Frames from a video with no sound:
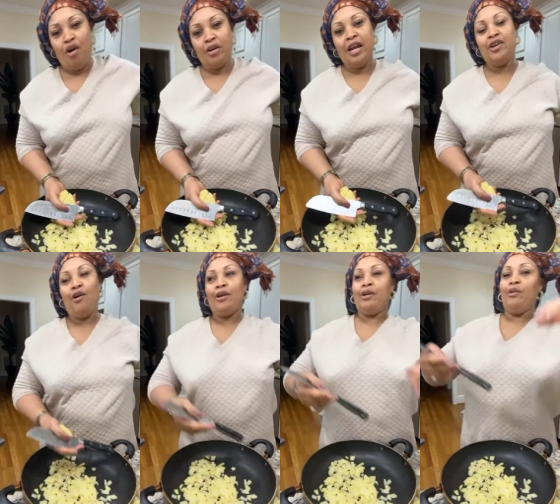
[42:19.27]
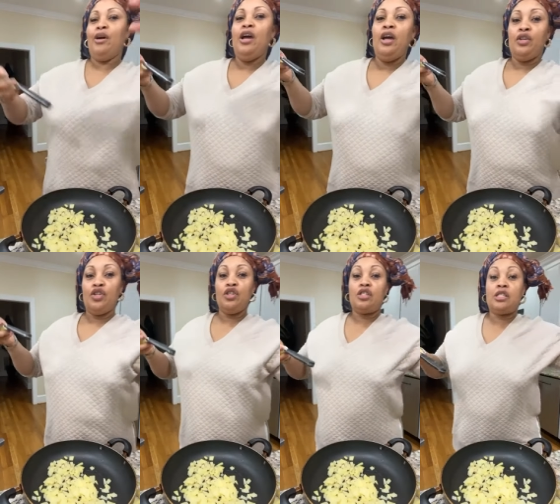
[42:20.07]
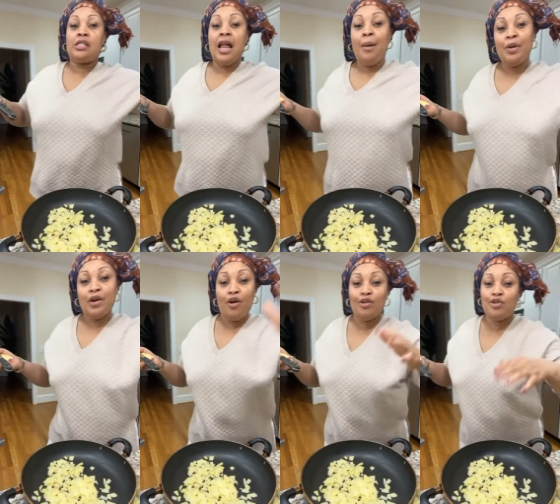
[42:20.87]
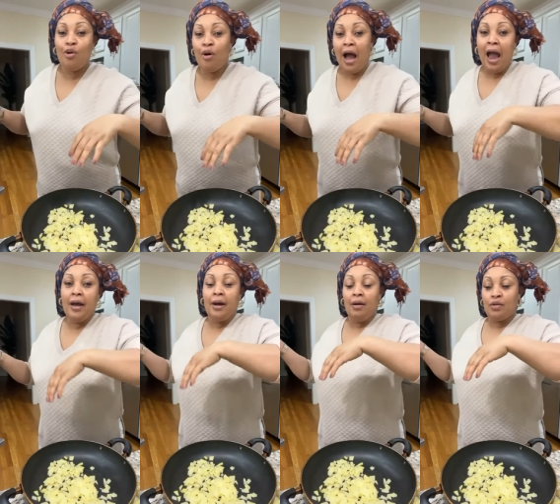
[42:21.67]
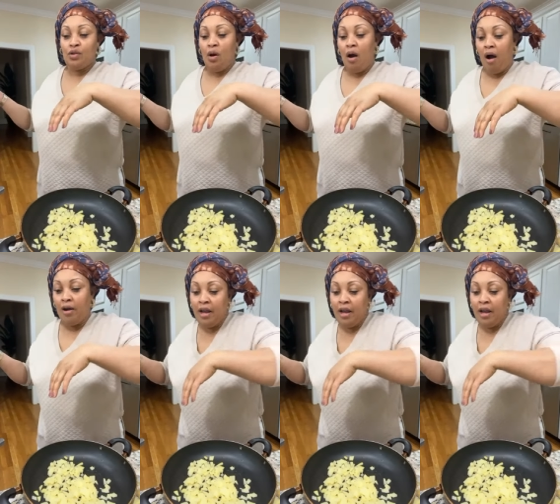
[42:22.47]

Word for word: my door. The door. She slammed the door so hard, so